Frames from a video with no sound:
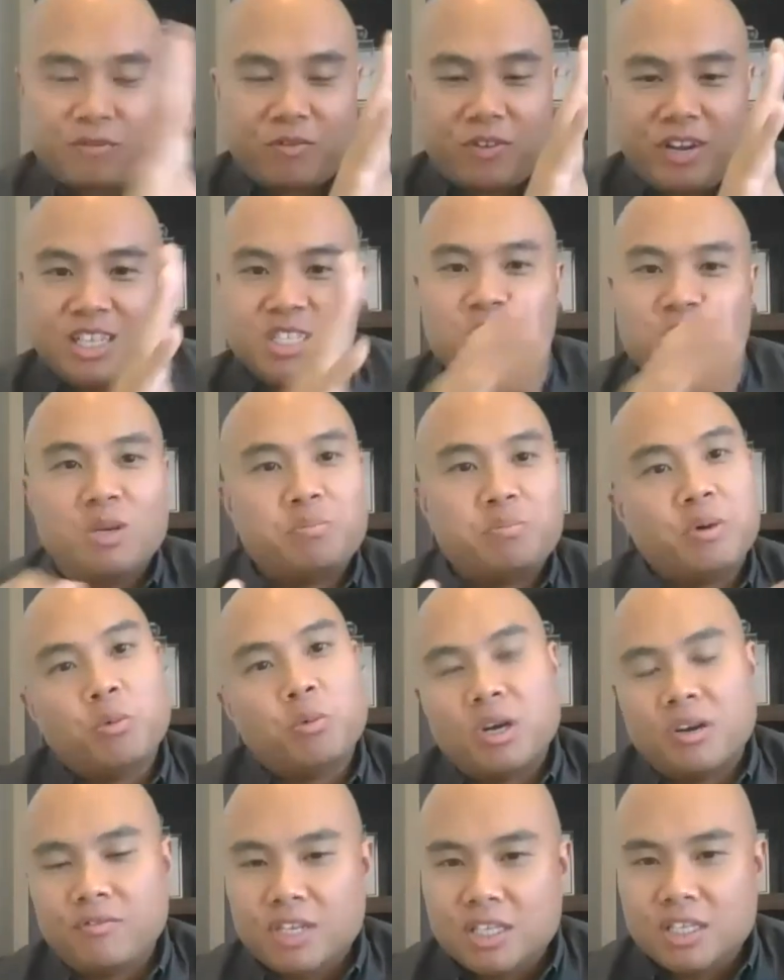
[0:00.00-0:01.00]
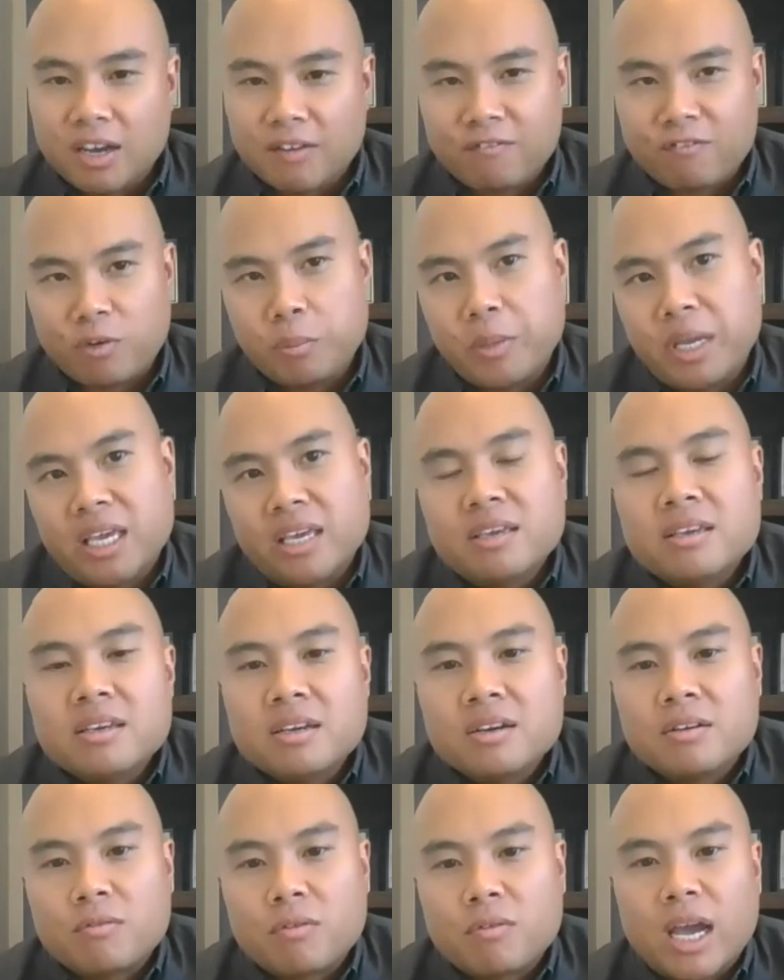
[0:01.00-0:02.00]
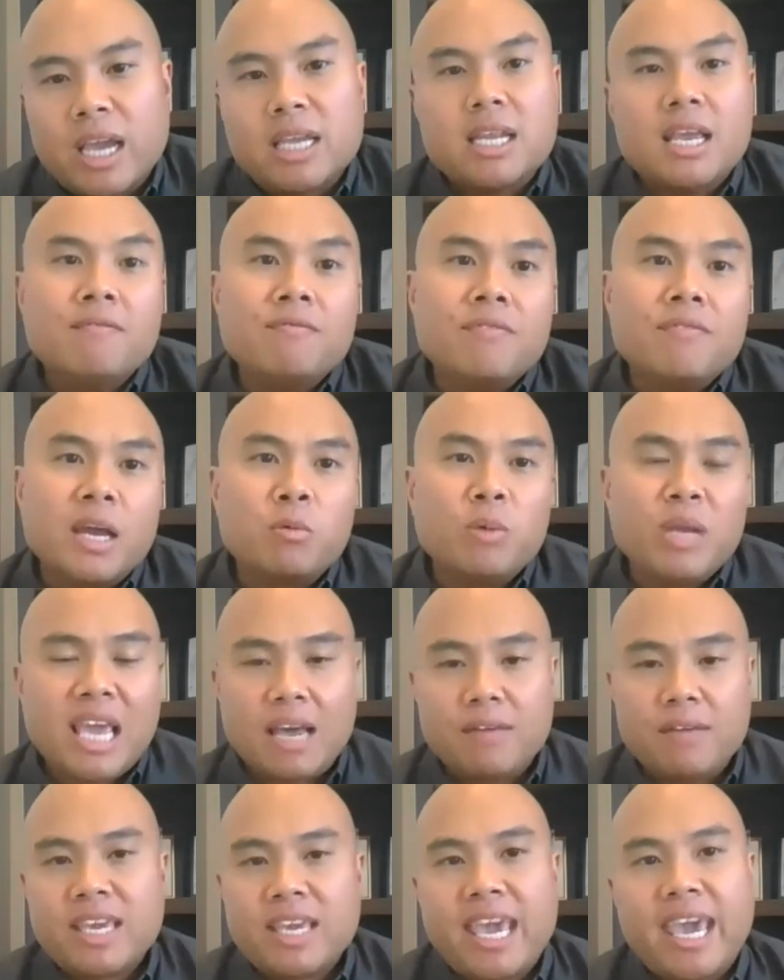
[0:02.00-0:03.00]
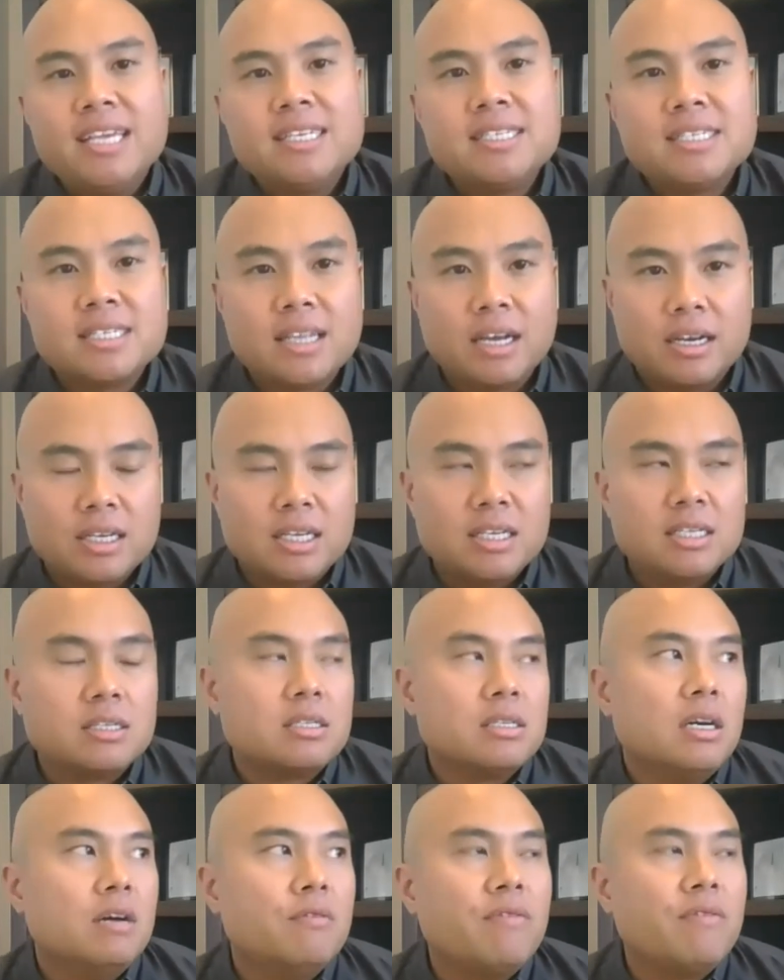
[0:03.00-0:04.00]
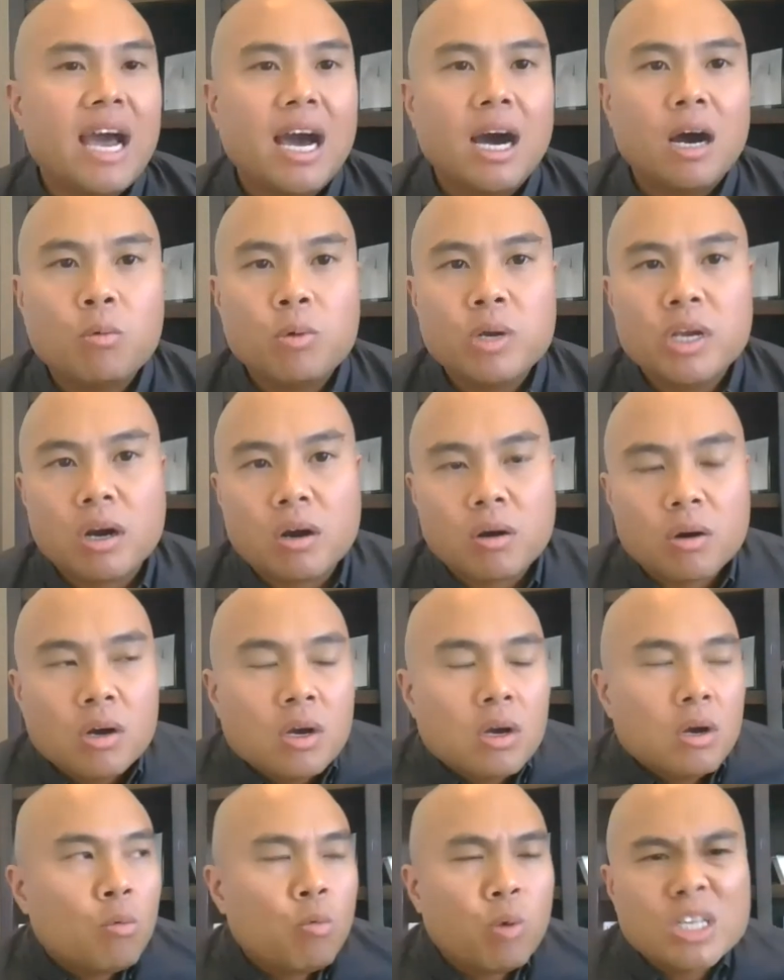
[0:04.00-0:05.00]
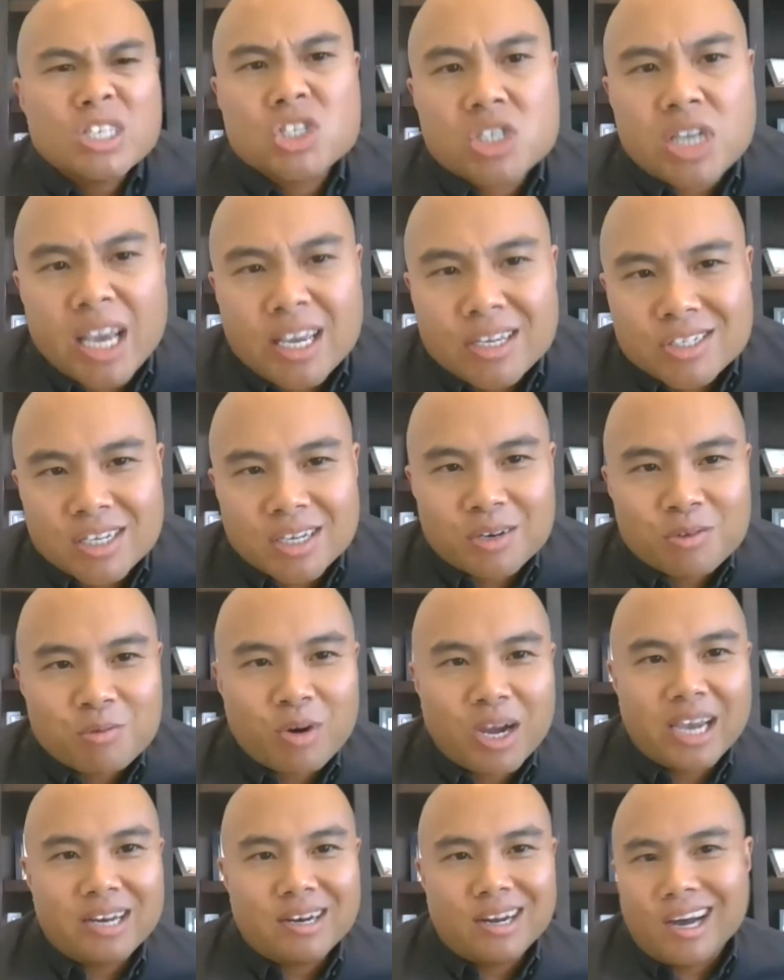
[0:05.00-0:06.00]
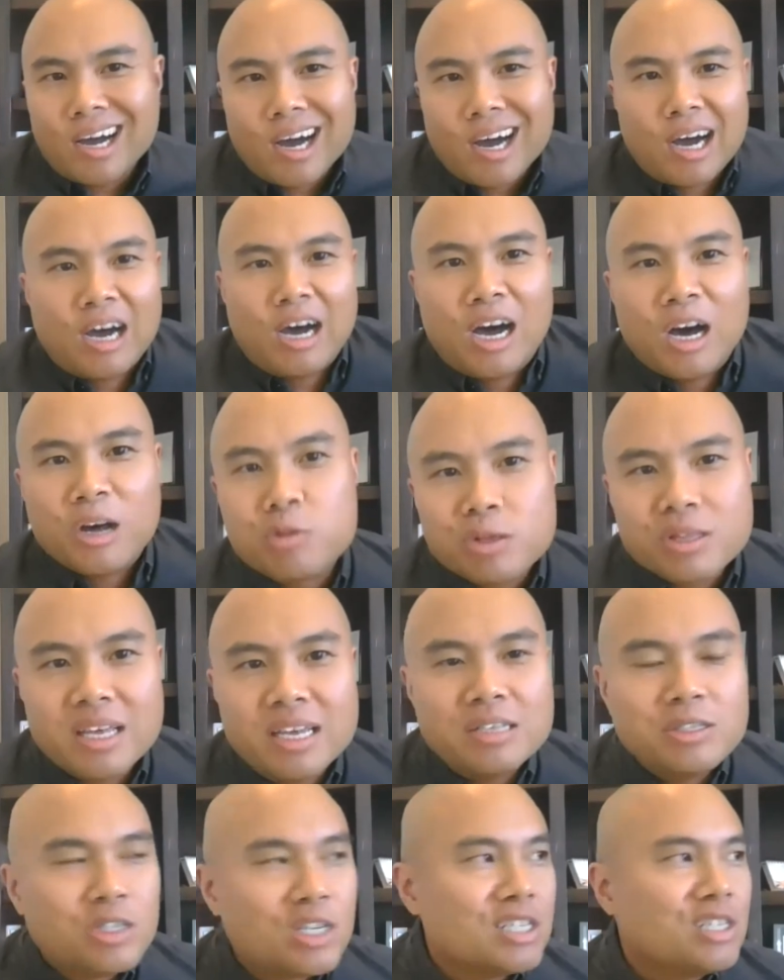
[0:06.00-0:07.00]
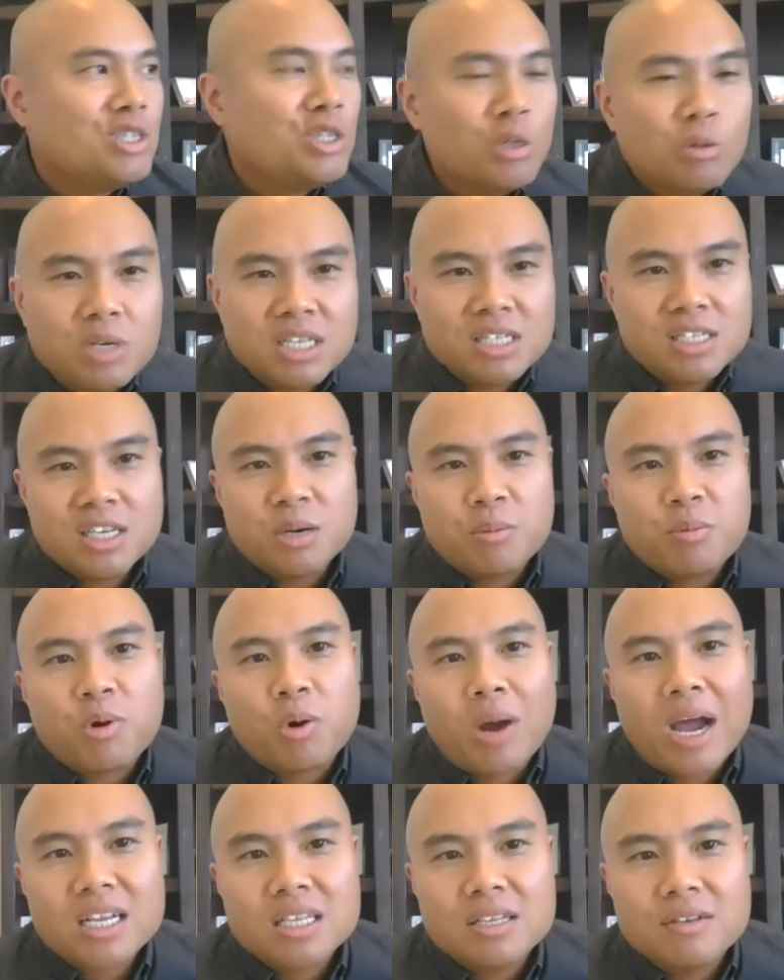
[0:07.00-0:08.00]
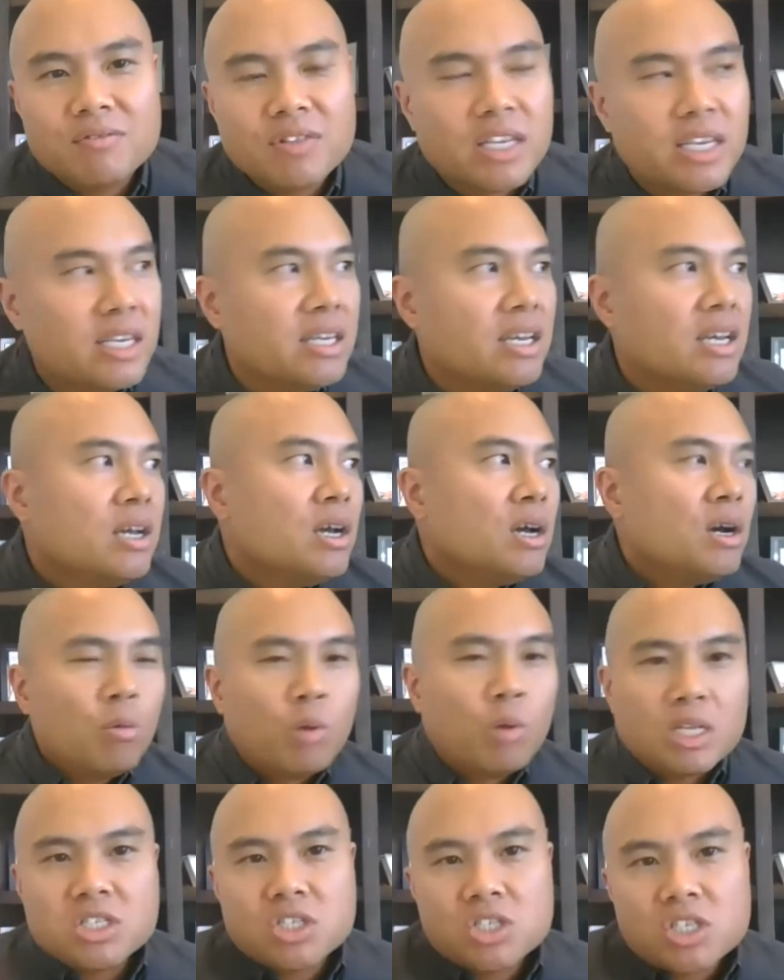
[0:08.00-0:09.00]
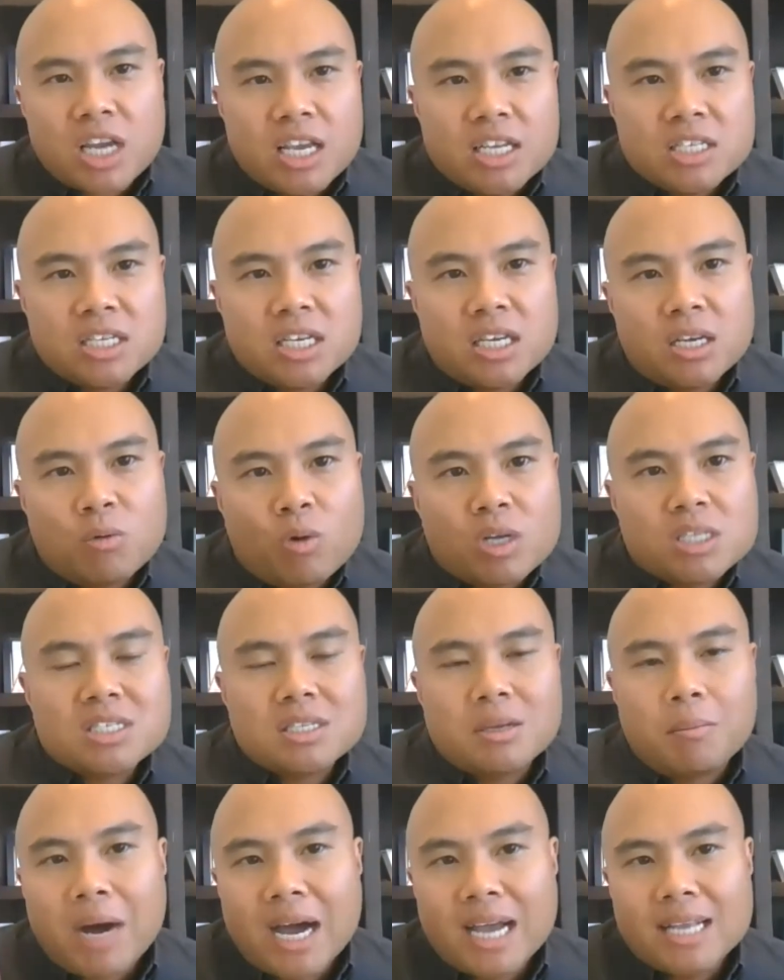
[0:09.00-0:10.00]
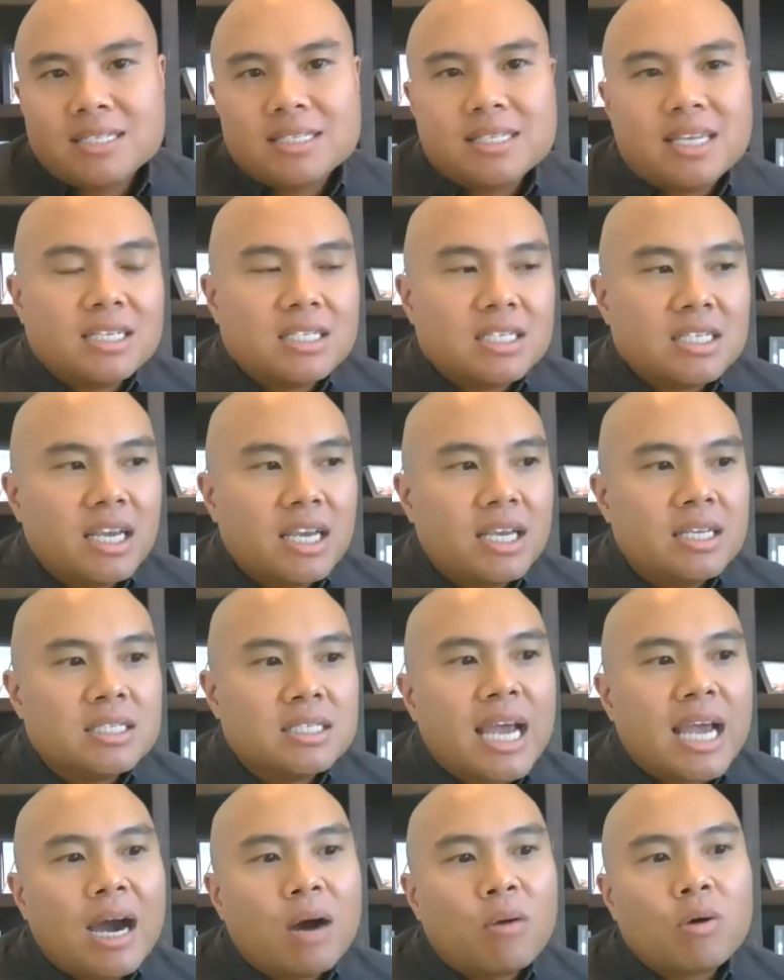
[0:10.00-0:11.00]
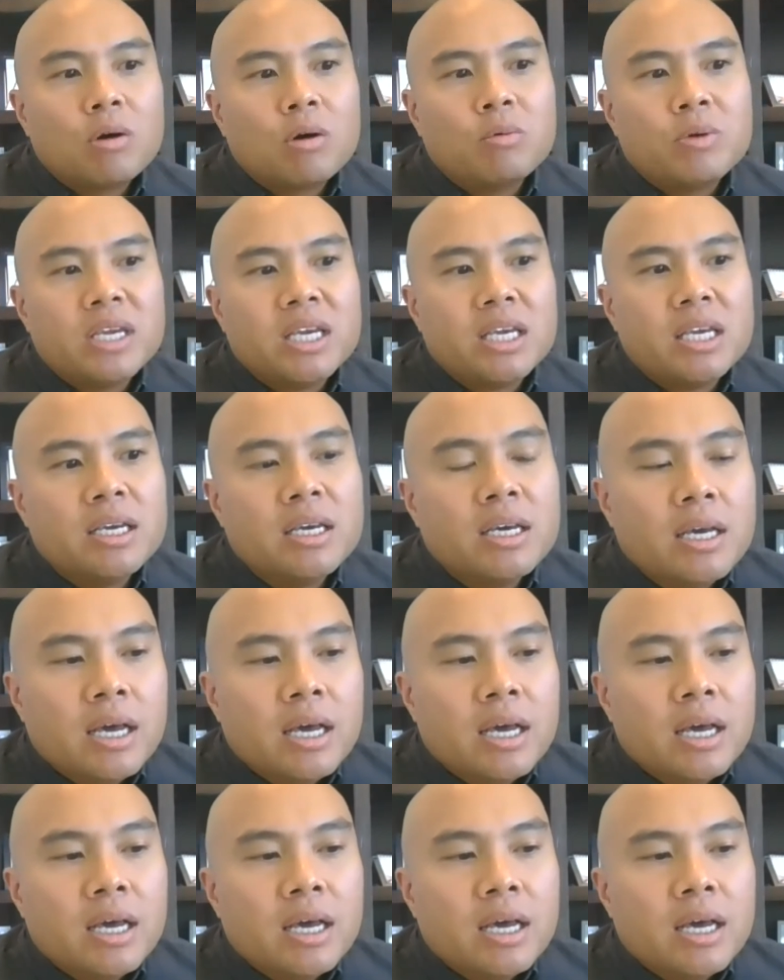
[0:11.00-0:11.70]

for Intuit, but what have you done for me, right? And then we have case studies of what's changing, right? Other than just doing a deal proactively, what's changing? What's the mindset change? How are we